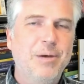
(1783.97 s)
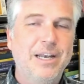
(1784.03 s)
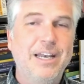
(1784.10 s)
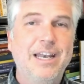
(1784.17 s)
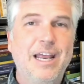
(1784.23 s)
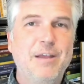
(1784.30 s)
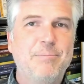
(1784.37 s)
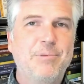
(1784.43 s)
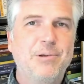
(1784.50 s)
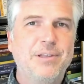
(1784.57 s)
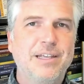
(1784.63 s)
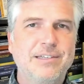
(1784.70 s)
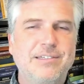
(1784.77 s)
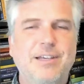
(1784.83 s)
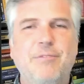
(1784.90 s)
but in
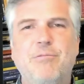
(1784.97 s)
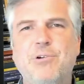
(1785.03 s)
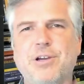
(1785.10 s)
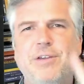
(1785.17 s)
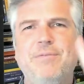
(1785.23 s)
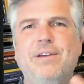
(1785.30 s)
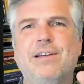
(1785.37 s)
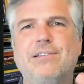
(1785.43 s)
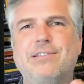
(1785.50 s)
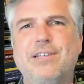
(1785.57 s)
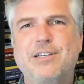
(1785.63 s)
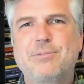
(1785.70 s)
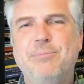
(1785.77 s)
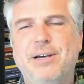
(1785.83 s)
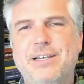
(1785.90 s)
April they said, we'll give you a
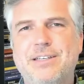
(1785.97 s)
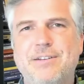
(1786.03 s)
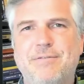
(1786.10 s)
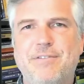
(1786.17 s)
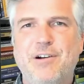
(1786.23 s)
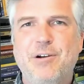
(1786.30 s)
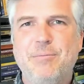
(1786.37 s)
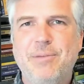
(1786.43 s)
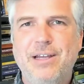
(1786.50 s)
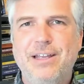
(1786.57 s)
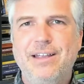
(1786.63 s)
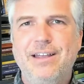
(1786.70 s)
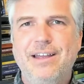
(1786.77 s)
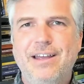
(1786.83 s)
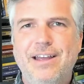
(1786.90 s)
six month
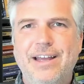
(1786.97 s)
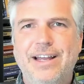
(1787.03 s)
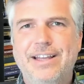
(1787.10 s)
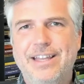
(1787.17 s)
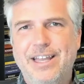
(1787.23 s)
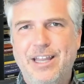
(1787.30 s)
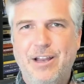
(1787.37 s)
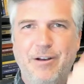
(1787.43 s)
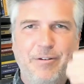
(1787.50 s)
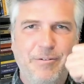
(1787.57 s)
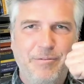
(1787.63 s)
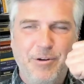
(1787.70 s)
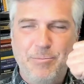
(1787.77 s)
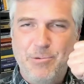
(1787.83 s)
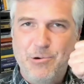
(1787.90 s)
deferment. And then they
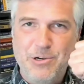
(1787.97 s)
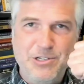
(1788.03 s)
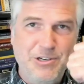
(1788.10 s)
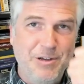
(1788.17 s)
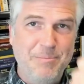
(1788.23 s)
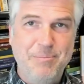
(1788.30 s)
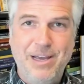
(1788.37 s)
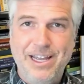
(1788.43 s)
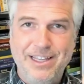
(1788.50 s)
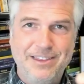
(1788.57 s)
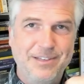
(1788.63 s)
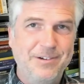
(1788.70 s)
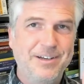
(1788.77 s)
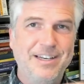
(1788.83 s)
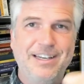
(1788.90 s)
report you in May
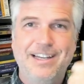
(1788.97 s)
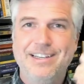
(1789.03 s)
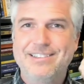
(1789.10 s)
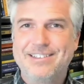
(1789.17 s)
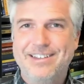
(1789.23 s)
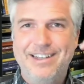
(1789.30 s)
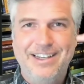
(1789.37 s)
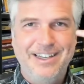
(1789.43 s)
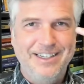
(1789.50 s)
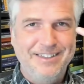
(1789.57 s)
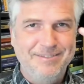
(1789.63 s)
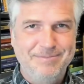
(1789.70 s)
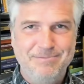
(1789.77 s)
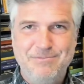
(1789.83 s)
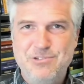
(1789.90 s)
30 days
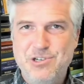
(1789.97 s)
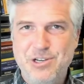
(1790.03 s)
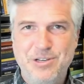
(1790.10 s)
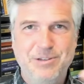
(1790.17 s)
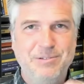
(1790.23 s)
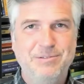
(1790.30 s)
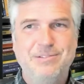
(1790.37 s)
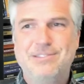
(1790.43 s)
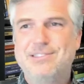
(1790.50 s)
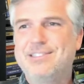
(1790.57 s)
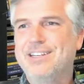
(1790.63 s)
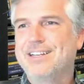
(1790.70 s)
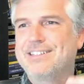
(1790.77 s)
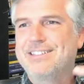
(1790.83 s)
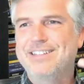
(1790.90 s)
late June
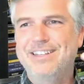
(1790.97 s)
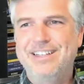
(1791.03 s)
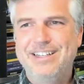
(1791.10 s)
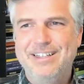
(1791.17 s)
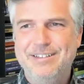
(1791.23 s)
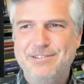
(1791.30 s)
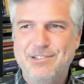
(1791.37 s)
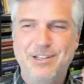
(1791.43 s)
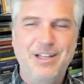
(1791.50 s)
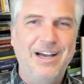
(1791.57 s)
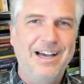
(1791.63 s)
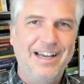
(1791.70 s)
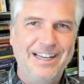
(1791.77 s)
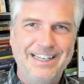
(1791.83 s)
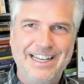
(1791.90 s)
60,
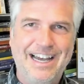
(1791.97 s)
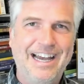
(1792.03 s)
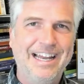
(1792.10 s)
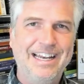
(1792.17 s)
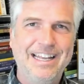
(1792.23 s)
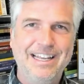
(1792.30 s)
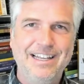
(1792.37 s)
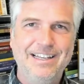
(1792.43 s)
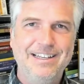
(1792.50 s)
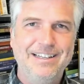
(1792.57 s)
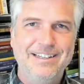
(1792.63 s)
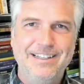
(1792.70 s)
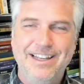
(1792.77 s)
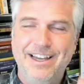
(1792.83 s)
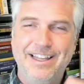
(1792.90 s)
July 90.
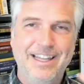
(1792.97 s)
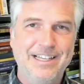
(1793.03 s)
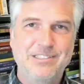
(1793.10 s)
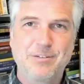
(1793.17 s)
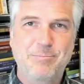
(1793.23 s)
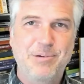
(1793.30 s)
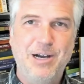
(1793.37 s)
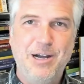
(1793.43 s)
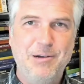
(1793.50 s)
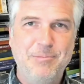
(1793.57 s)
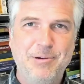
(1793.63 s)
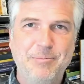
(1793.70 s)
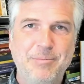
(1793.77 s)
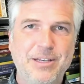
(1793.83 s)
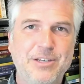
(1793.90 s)
Yeah, that's a
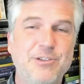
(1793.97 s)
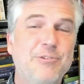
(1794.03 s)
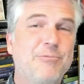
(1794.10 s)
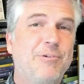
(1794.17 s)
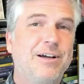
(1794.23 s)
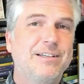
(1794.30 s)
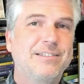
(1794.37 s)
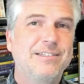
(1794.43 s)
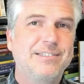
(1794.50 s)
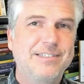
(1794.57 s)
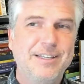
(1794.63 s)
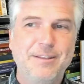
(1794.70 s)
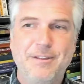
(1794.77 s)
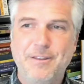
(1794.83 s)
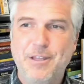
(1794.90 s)
problem. And you'd want to
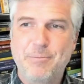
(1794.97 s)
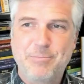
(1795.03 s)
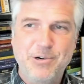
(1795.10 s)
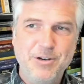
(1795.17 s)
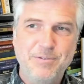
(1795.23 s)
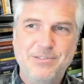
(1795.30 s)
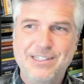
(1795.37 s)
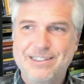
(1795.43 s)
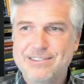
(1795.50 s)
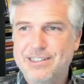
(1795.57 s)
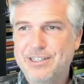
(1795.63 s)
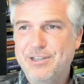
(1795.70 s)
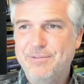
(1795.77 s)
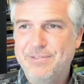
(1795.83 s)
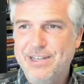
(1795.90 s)
send them the proof. Sounds
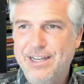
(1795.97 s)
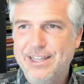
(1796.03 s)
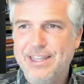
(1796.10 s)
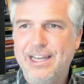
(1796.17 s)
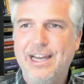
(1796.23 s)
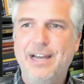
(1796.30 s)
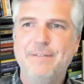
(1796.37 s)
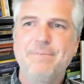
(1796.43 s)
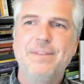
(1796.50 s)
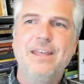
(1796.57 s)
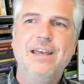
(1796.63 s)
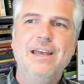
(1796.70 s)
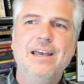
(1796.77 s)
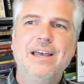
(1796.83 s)
like you've done that.